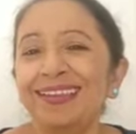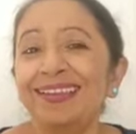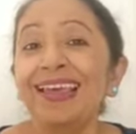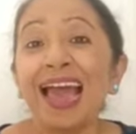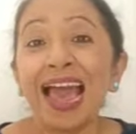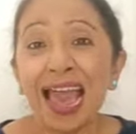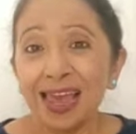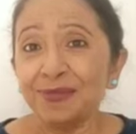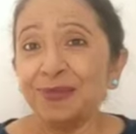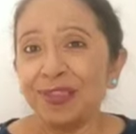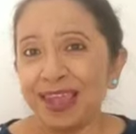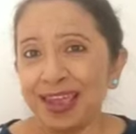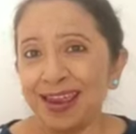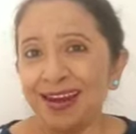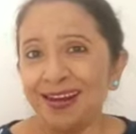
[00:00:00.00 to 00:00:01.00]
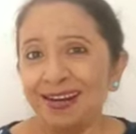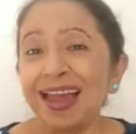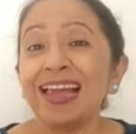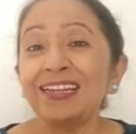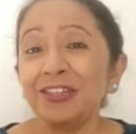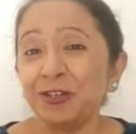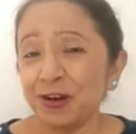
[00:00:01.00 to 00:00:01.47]
I'm there.
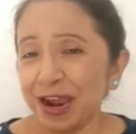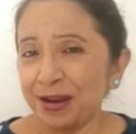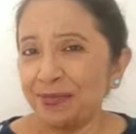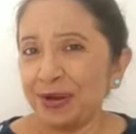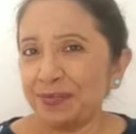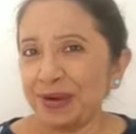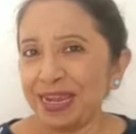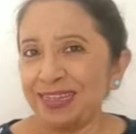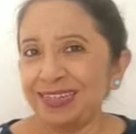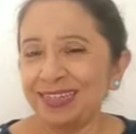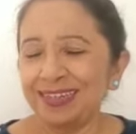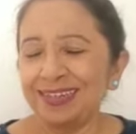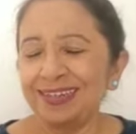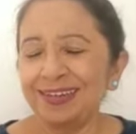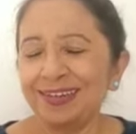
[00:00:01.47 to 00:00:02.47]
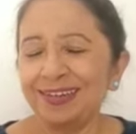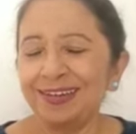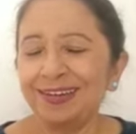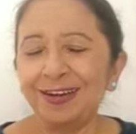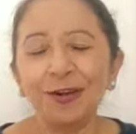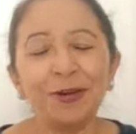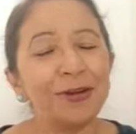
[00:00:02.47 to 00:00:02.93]
I'll try my best.
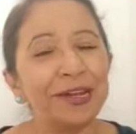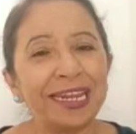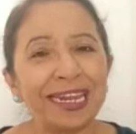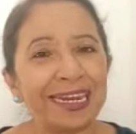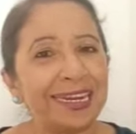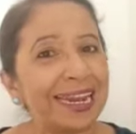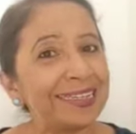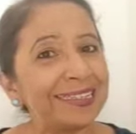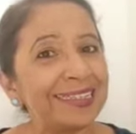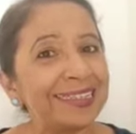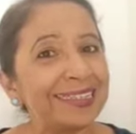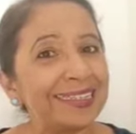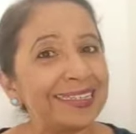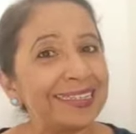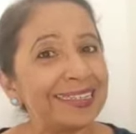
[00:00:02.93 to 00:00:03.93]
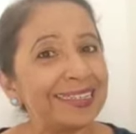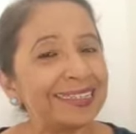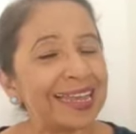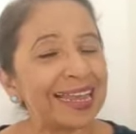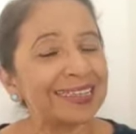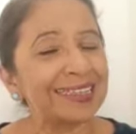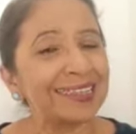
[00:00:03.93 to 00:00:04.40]
Okay, let's
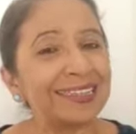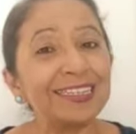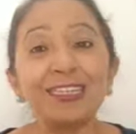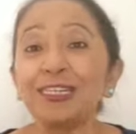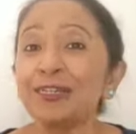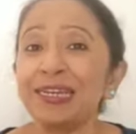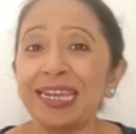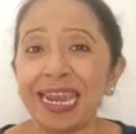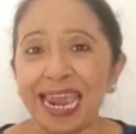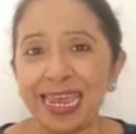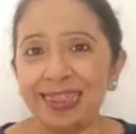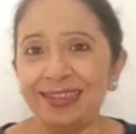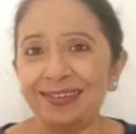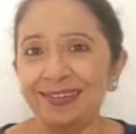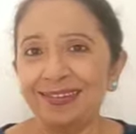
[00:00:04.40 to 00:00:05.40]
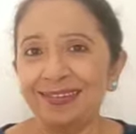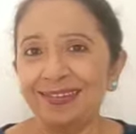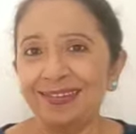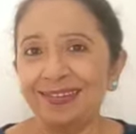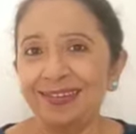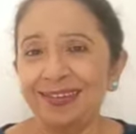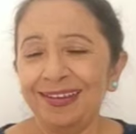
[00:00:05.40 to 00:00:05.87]
discuss it together.
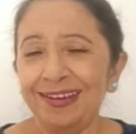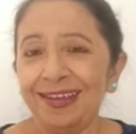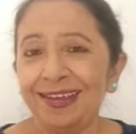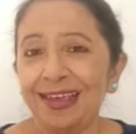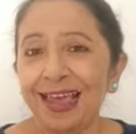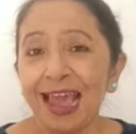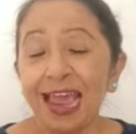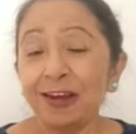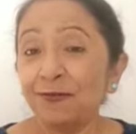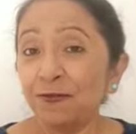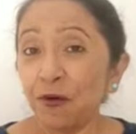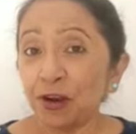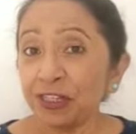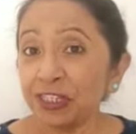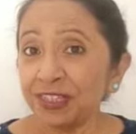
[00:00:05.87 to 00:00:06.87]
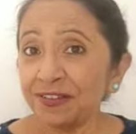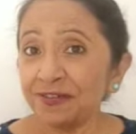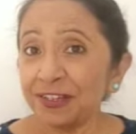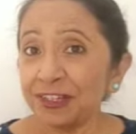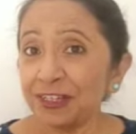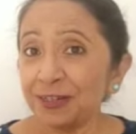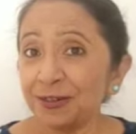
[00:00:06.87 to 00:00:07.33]
And watch the
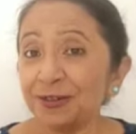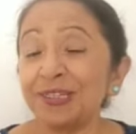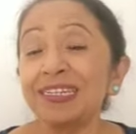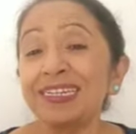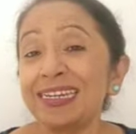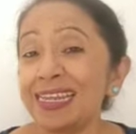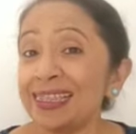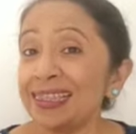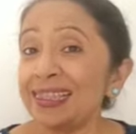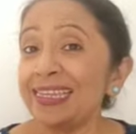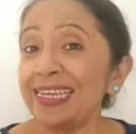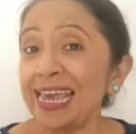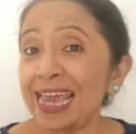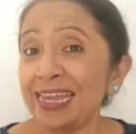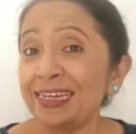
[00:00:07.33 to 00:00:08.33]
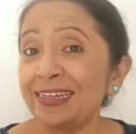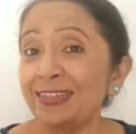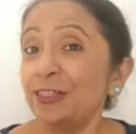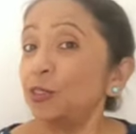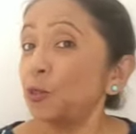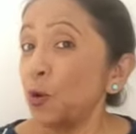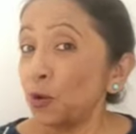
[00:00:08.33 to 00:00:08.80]
video till the end.
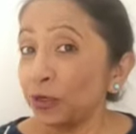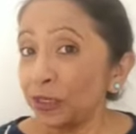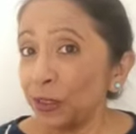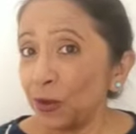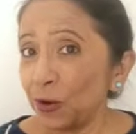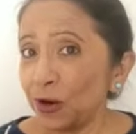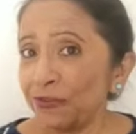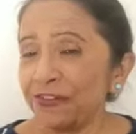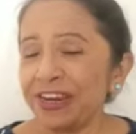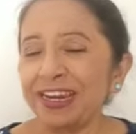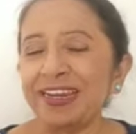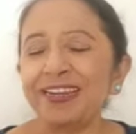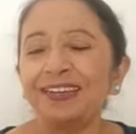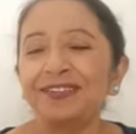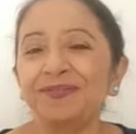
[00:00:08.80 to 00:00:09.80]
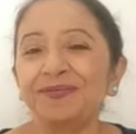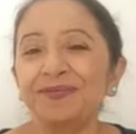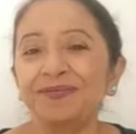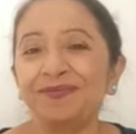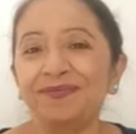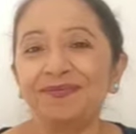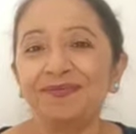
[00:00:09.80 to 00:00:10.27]
Don't go away.
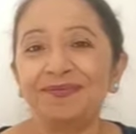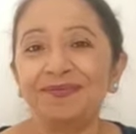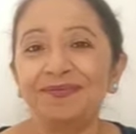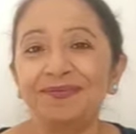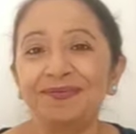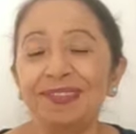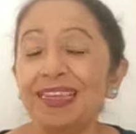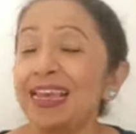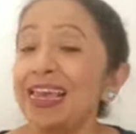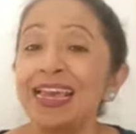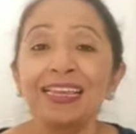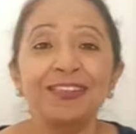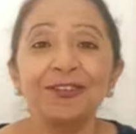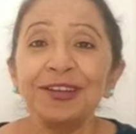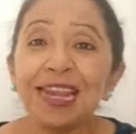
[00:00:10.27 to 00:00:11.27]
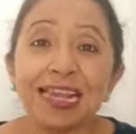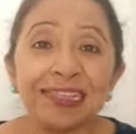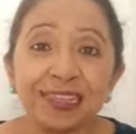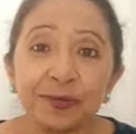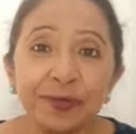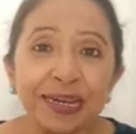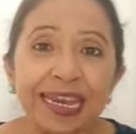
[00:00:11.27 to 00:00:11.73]
So let's
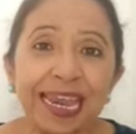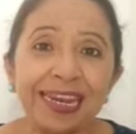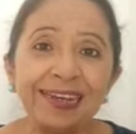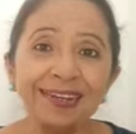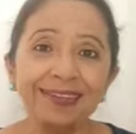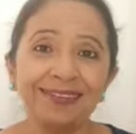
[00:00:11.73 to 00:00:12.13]
begin.